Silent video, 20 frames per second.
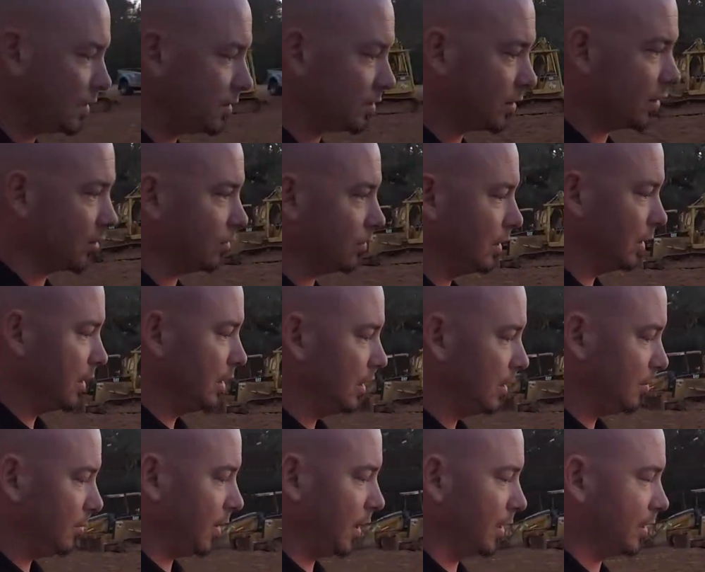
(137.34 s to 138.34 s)
So,
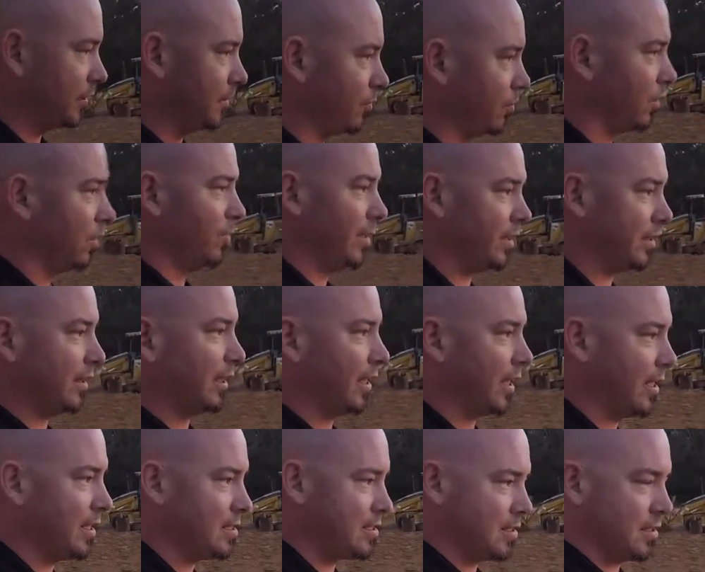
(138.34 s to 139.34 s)
but the real big
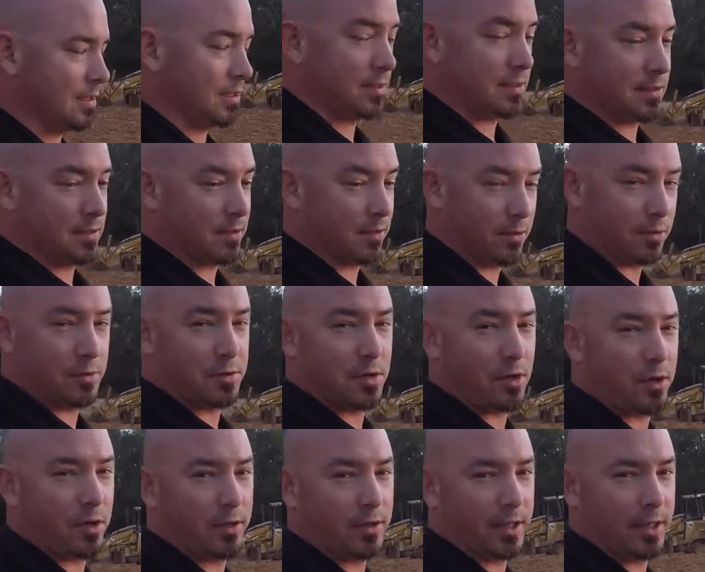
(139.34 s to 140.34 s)
thing is they
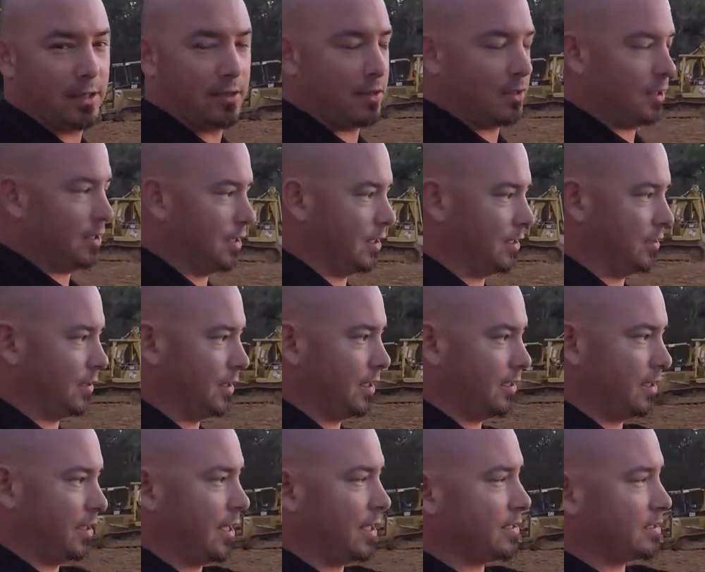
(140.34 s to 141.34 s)
did
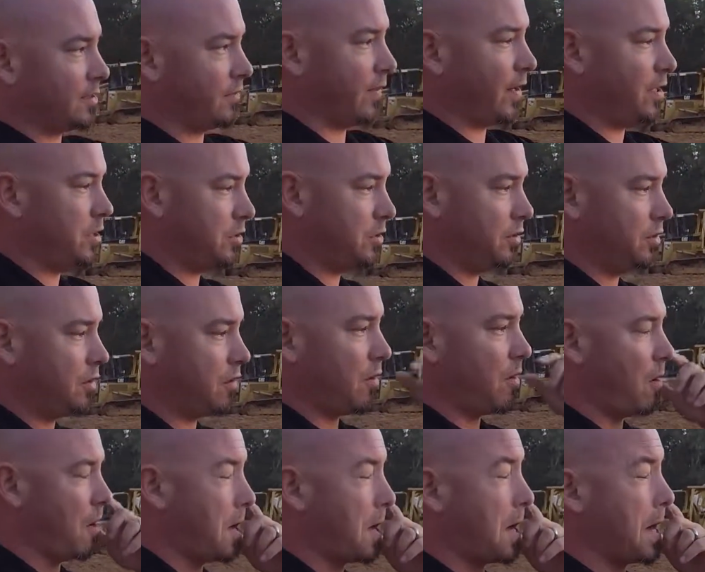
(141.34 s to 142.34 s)
the excavation
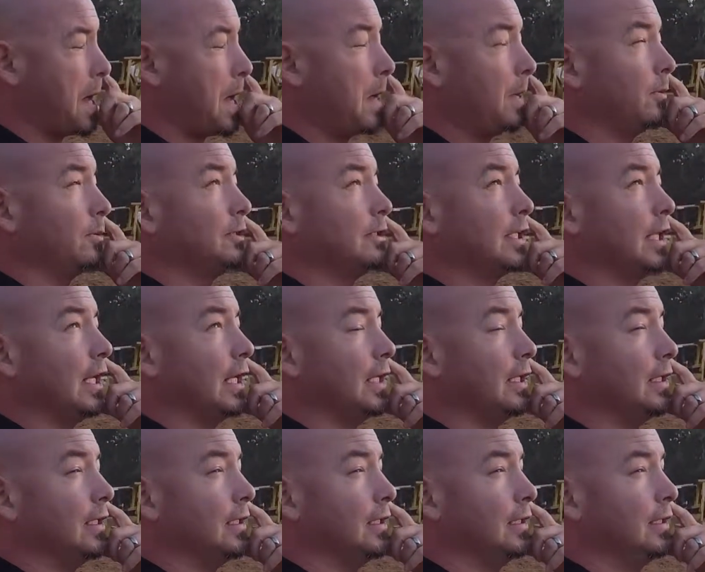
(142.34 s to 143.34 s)
on, what's
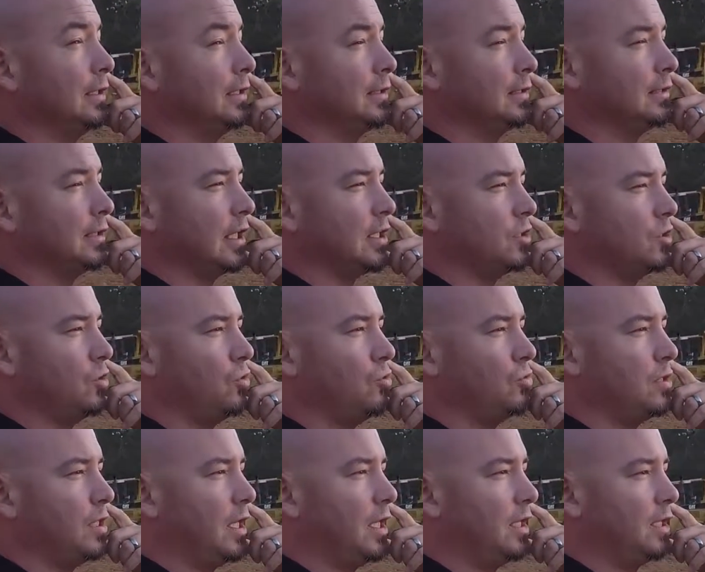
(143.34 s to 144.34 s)
today?
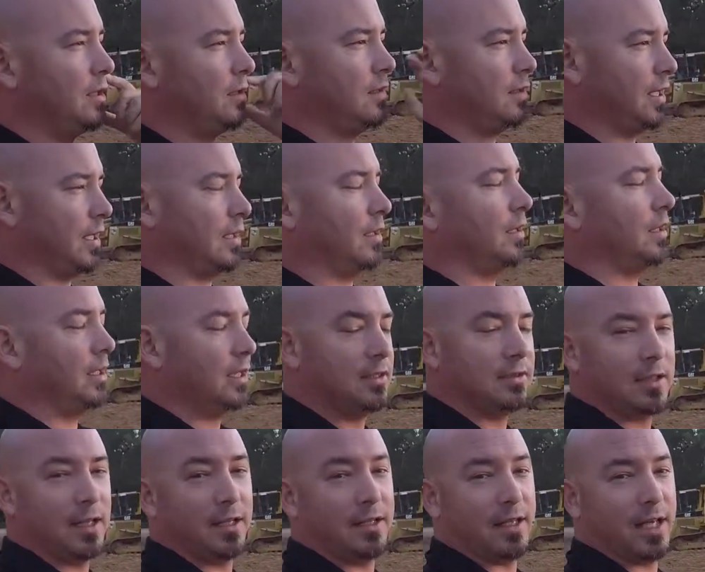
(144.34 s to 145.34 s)
Tuesday? Yeah,
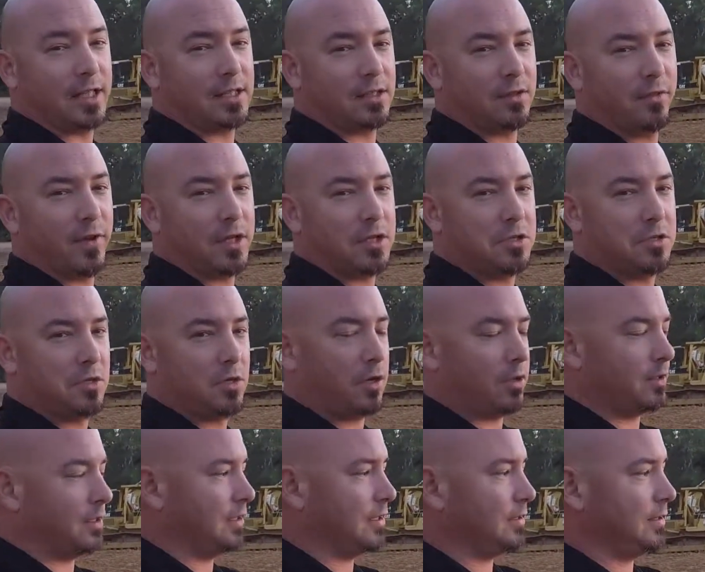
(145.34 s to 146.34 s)
they did the excavation
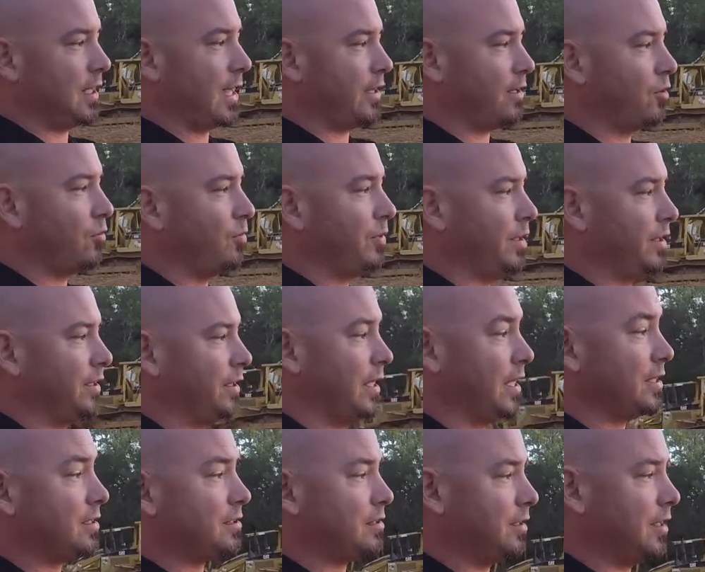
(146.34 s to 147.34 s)
on the dyno pit
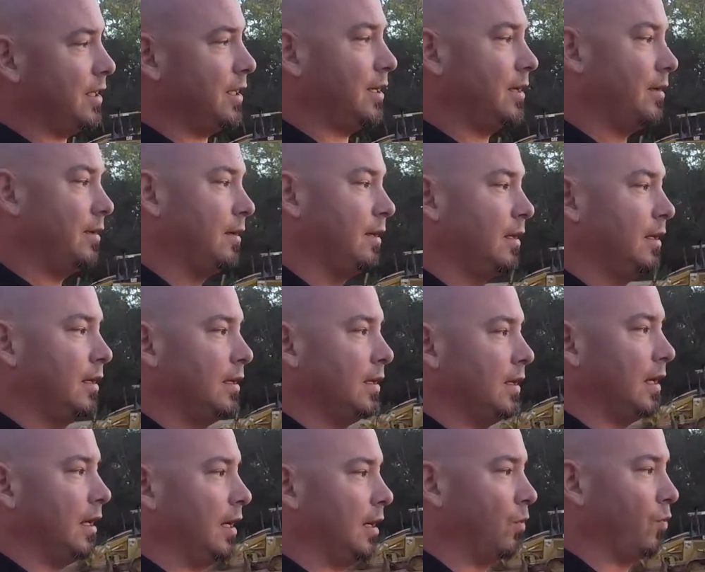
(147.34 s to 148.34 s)
yesterday.
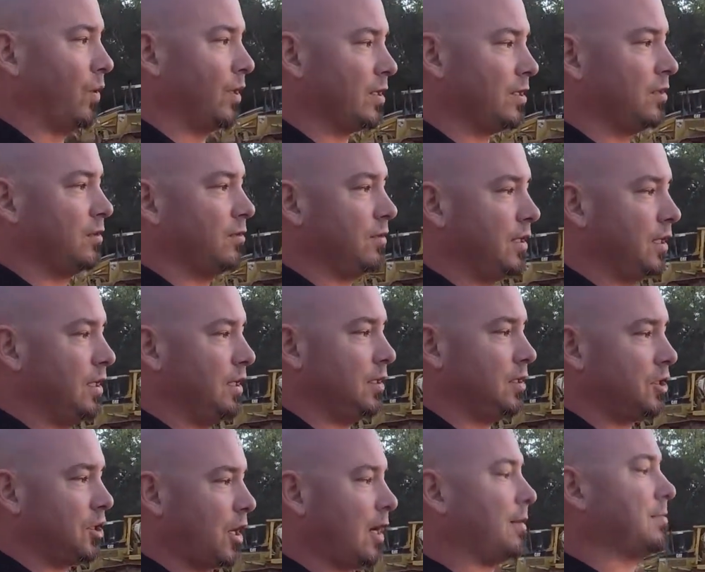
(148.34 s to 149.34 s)
Went to the
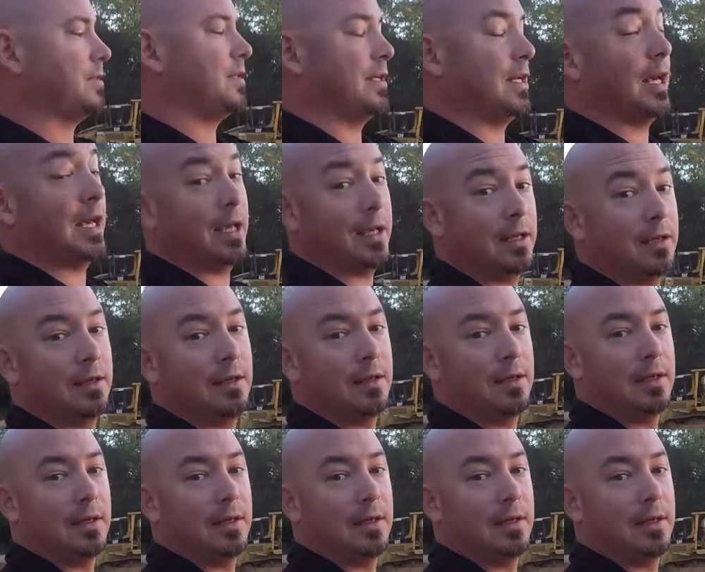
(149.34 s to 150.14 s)
shop today,